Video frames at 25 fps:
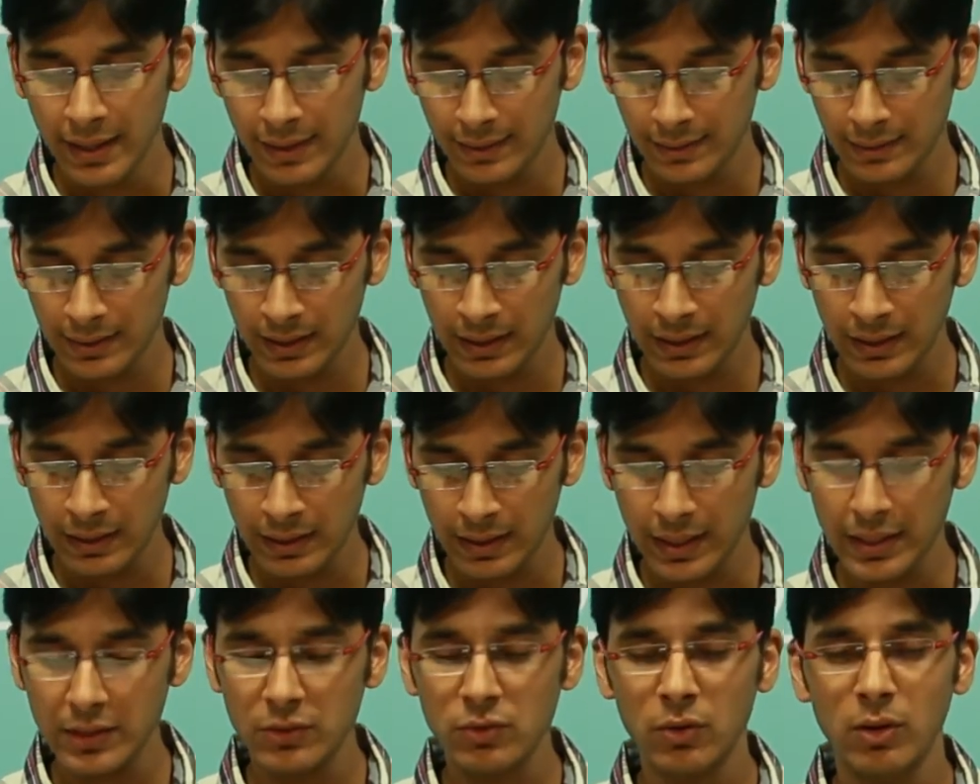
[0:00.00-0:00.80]
then
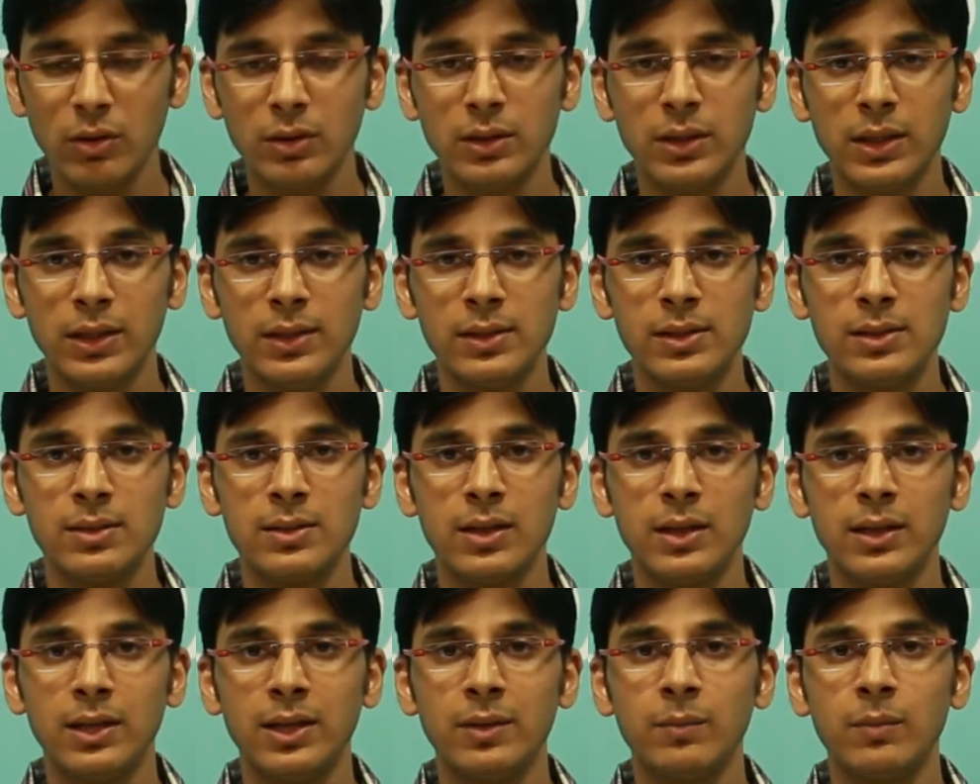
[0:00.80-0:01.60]
rest all things is
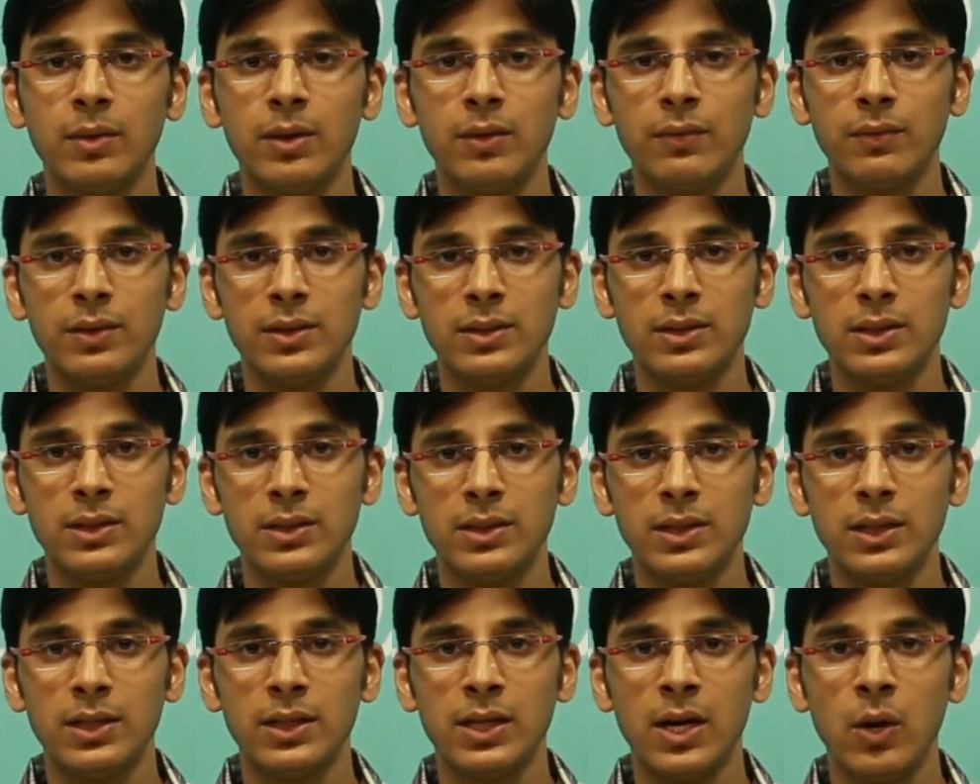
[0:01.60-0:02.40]
nothing but
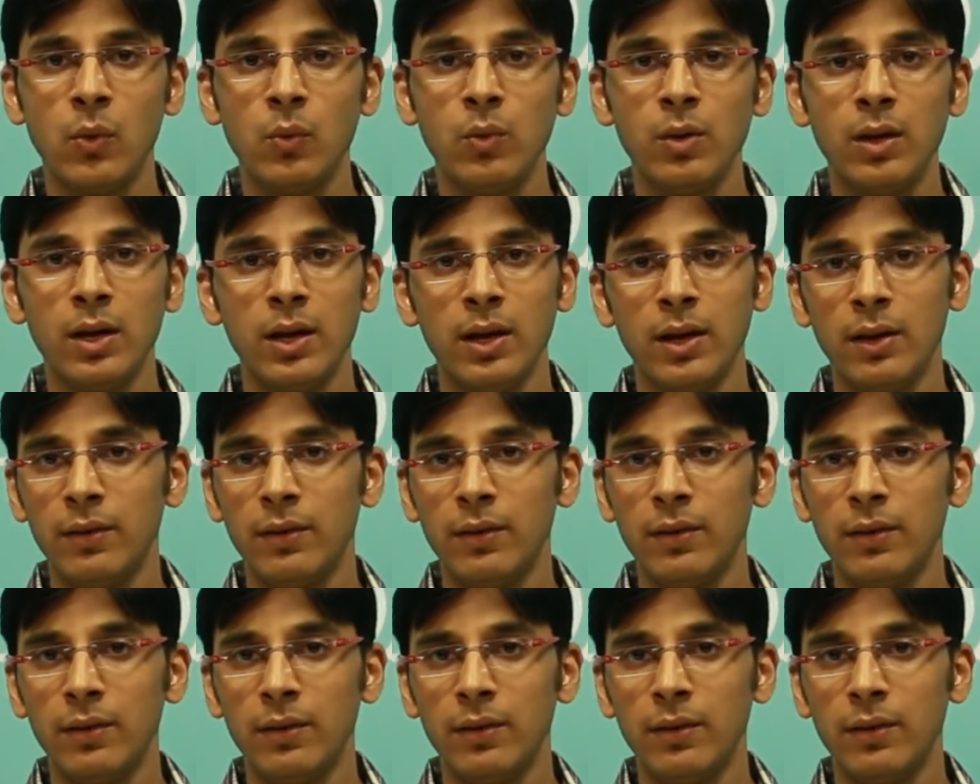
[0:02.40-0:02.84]
VCC, ground,